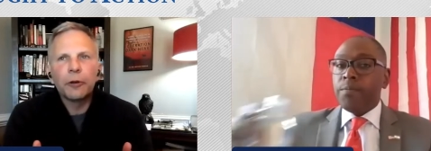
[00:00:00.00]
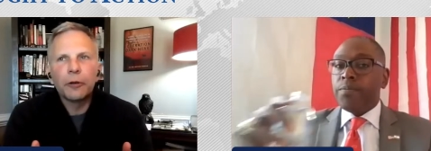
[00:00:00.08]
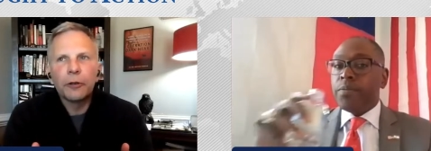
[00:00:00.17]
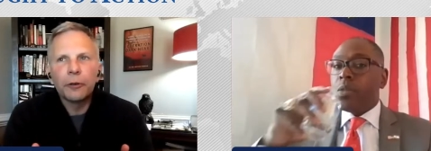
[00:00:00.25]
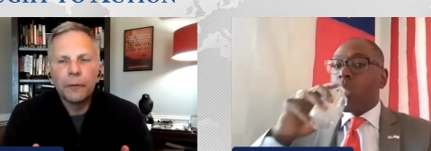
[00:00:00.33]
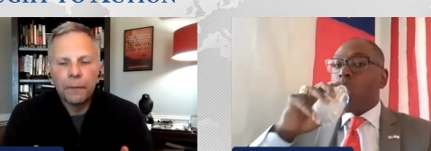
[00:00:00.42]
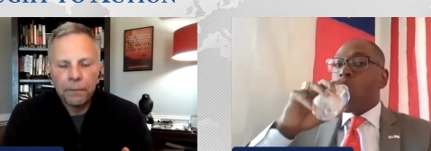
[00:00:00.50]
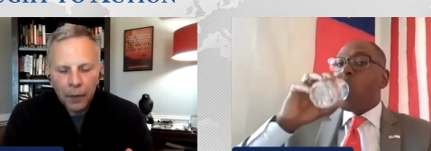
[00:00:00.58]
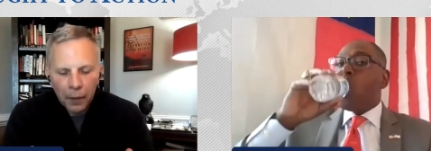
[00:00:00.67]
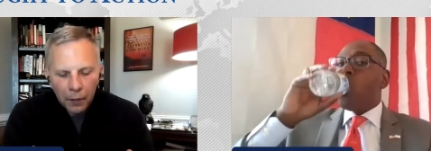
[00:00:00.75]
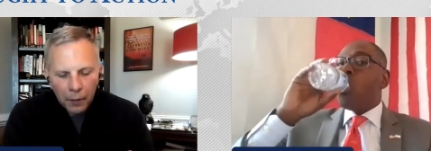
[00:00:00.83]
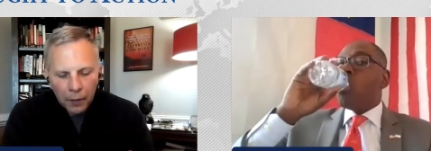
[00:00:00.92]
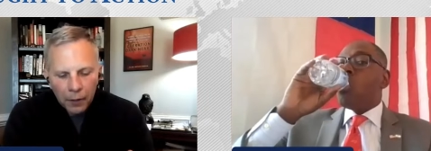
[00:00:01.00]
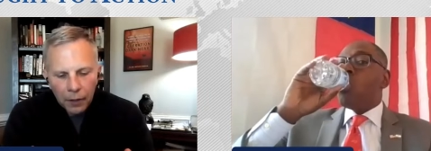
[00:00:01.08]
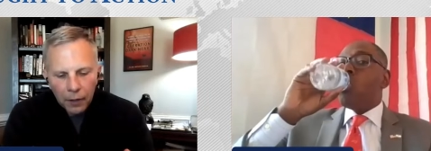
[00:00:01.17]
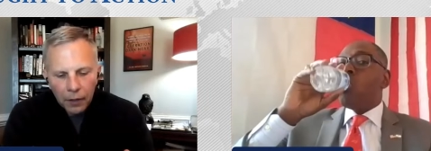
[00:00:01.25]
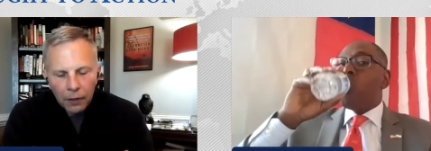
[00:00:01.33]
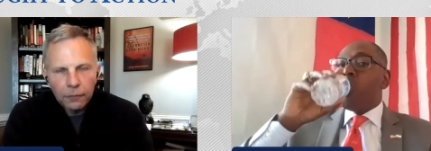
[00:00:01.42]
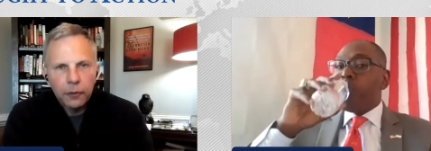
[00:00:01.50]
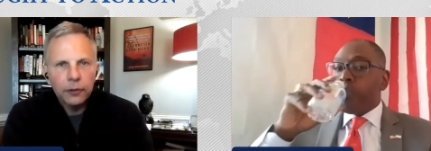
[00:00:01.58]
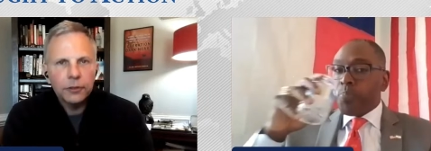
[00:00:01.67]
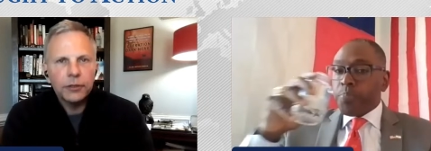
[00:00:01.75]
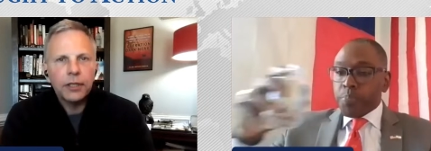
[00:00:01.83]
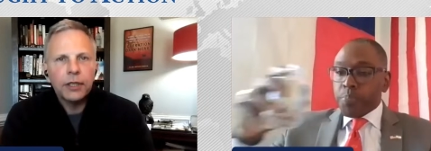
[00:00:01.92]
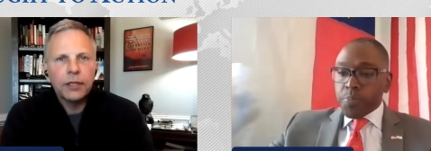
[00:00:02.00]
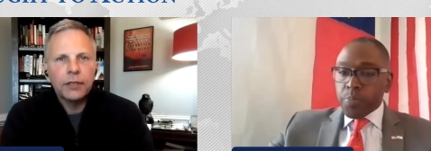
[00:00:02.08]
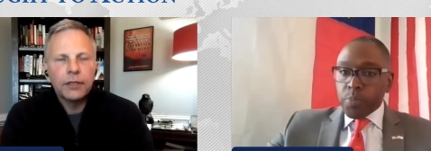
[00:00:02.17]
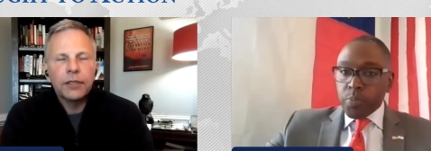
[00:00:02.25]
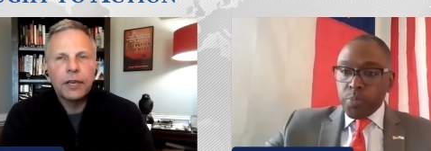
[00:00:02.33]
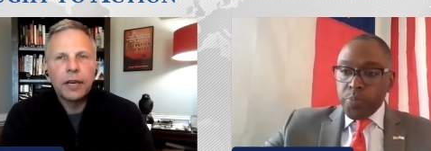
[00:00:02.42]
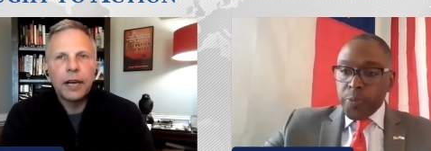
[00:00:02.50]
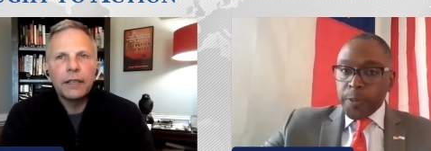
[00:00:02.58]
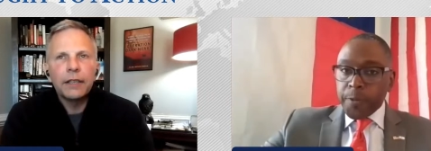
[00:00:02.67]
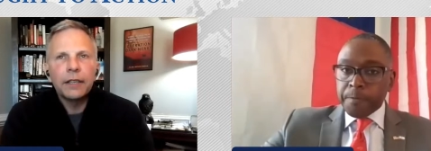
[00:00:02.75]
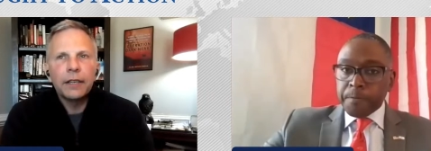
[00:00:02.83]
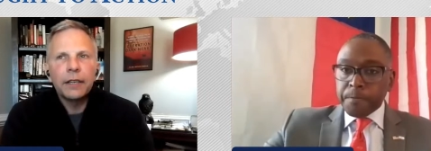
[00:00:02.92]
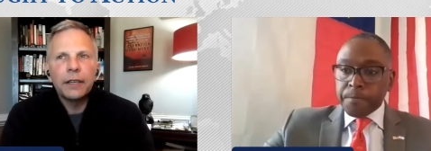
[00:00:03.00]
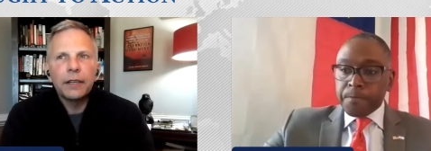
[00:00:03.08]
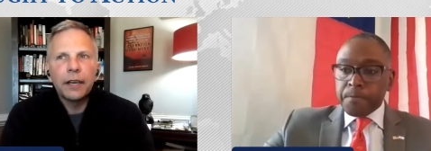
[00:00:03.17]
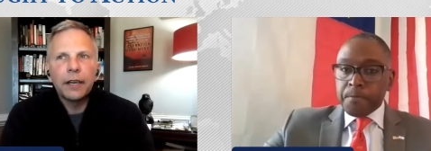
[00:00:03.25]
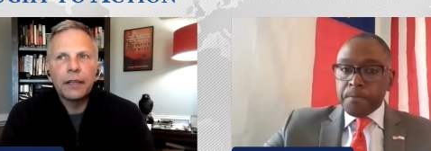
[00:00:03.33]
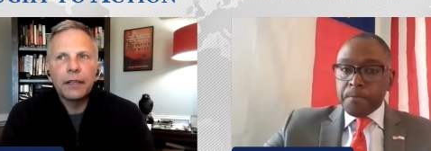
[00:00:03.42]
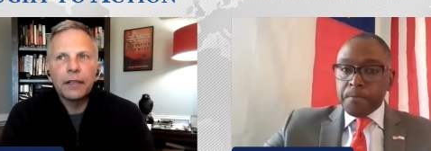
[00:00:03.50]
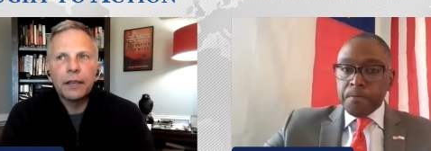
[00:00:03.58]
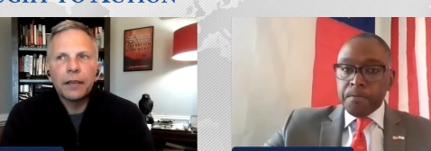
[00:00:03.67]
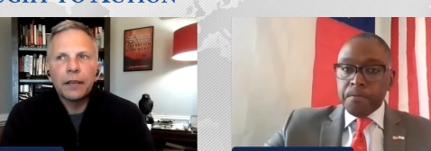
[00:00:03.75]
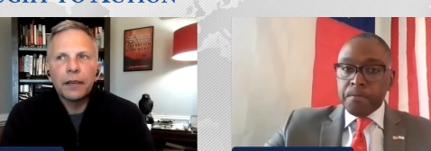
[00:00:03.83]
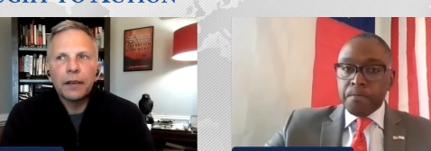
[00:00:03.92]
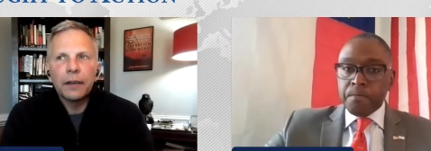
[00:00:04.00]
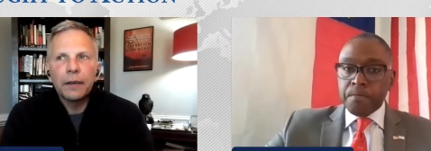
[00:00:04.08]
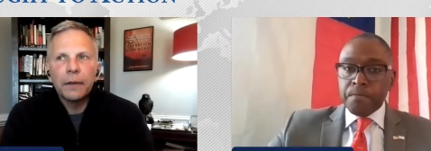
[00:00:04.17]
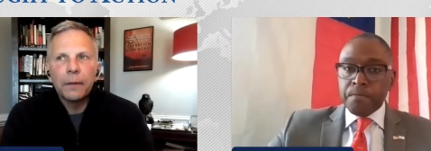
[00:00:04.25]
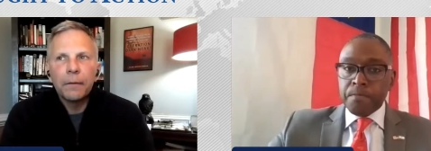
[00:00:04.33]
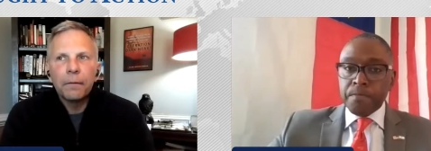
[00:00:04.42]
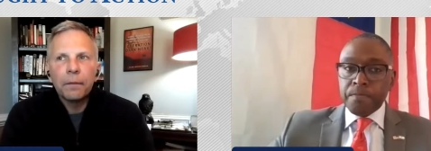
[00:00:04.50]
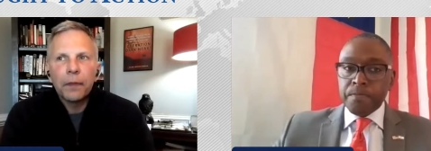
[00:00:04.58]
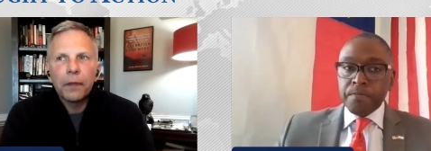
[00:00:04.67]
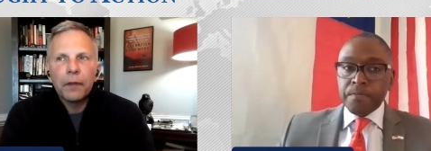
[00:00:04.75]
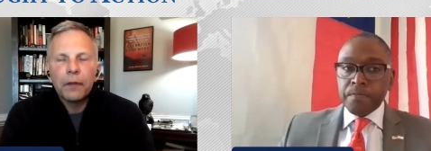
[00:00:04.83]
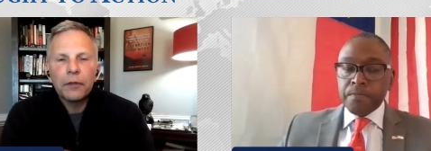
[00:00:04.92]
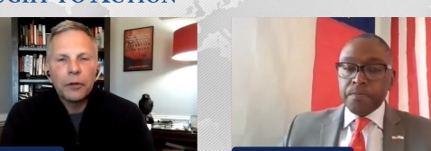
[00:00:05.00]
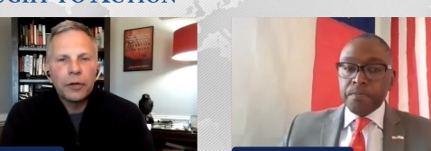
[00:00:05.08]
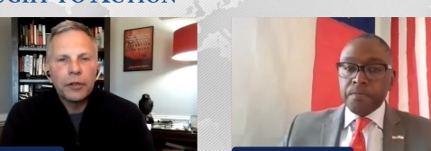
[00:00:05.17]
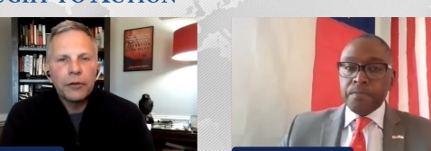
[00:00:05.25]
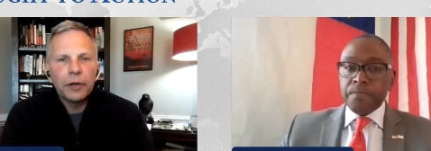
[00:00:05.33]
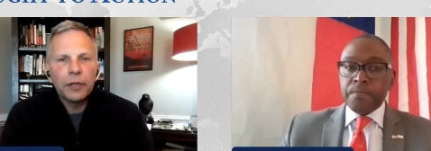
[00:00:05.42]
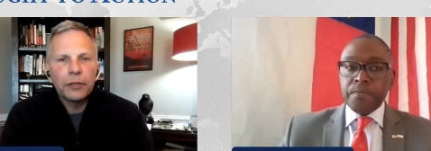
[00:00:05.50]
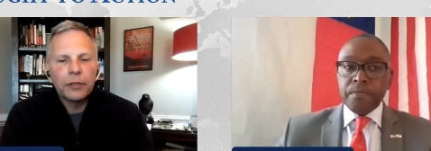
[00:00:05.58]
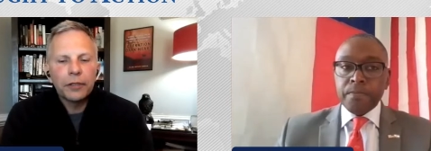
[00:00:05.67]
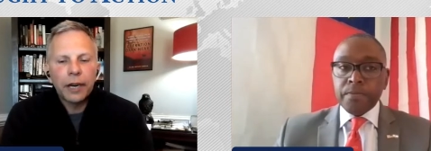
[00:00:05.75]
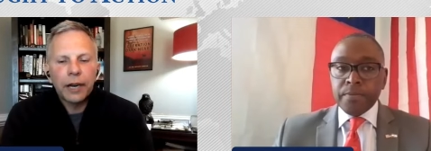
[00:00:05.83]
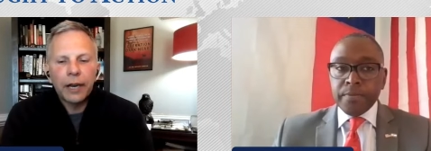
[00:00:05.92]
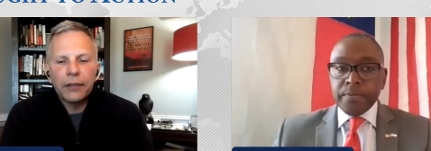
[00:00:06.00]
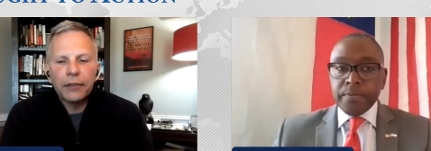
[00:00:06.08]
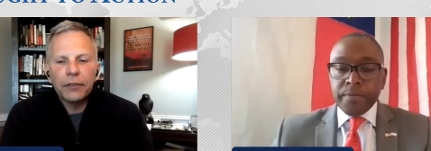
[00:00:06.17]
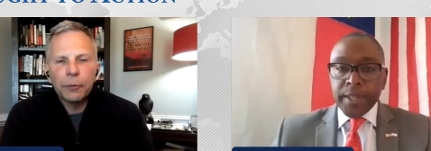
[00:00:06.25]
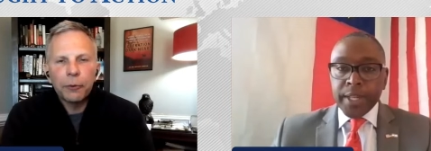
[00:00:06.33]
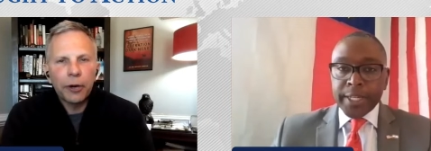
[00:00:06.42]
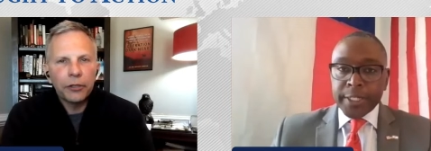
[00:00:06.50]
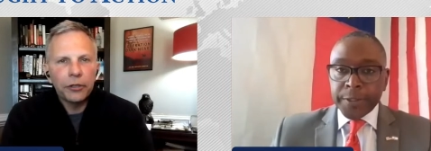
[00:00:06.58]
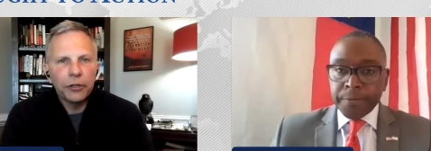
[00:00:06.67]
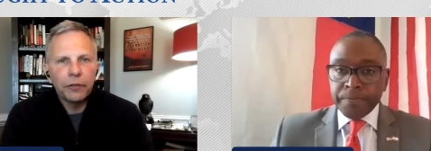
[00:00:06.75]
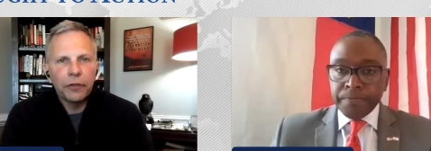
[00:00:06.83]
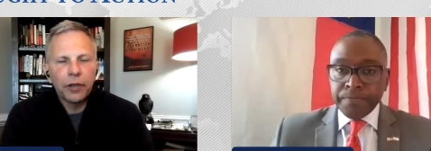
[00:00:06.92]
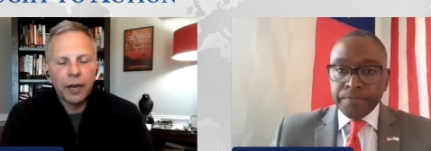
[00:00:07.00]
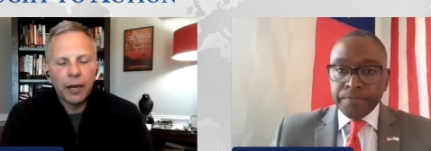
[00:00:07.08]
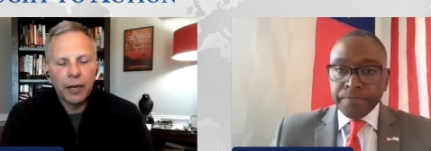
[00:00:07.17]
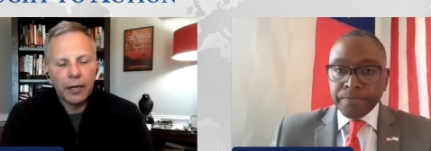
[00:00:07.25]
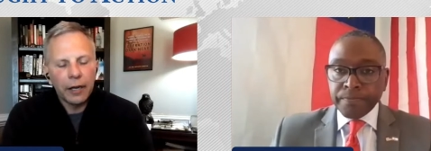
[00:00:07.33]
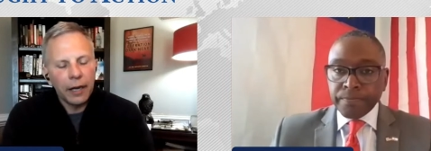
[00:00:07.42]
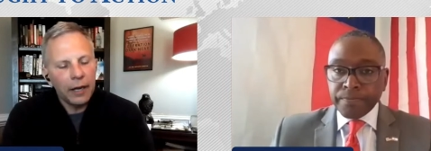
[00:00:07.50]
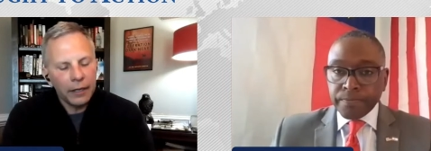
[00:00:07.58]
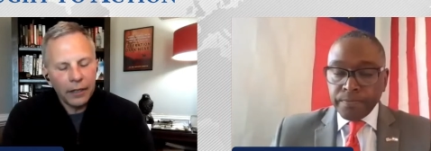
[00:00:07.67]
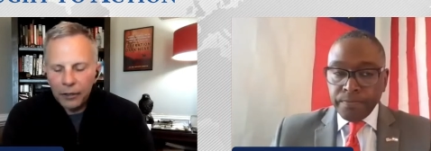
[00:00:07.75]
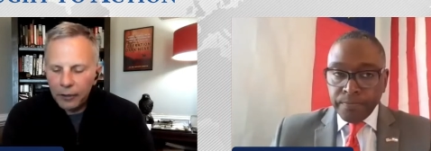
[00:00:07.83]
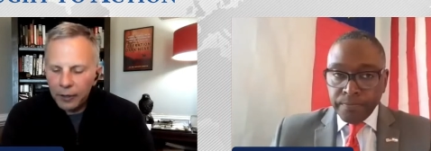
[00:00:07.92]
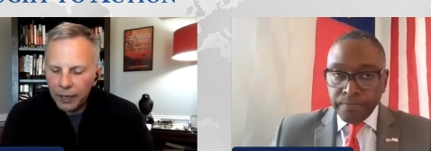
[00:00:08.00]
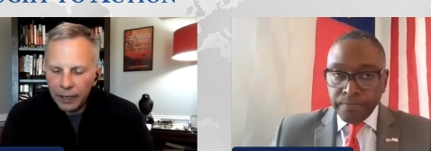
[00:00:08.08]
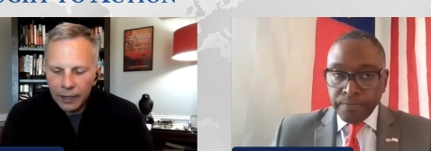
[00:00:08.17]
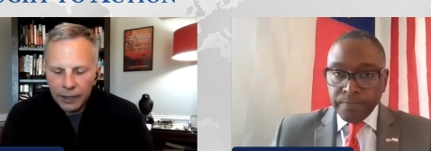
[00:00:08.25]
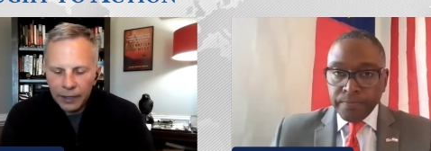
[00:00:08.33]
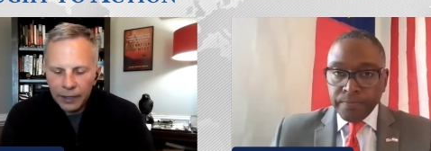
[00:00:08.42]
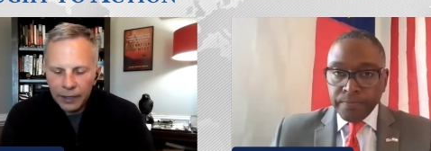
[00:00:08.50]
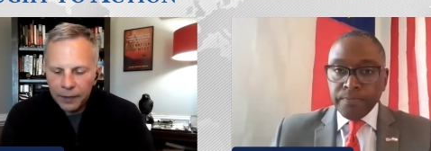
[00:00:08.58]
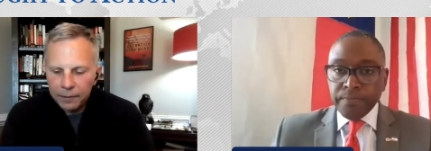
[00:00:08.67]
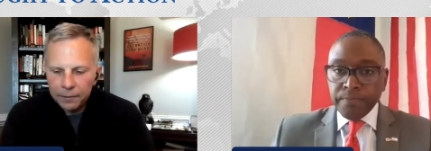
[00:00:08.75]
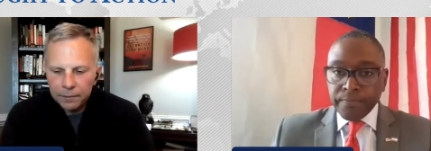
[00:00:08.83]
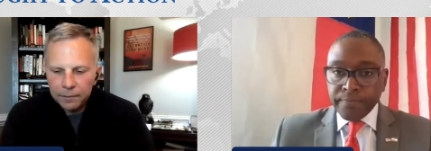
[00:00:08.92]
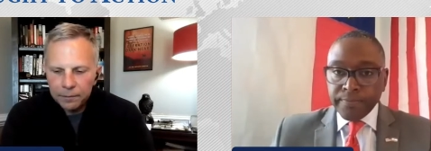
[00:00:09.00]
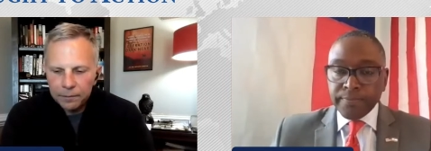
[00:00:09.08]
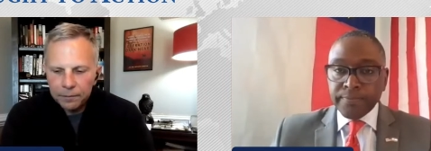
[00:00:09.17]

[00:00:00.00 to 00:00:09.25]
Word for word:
Speaker 1: further. Uh, first is the idea that uh, dirty tricks and suppression of thought. I, you know, I um,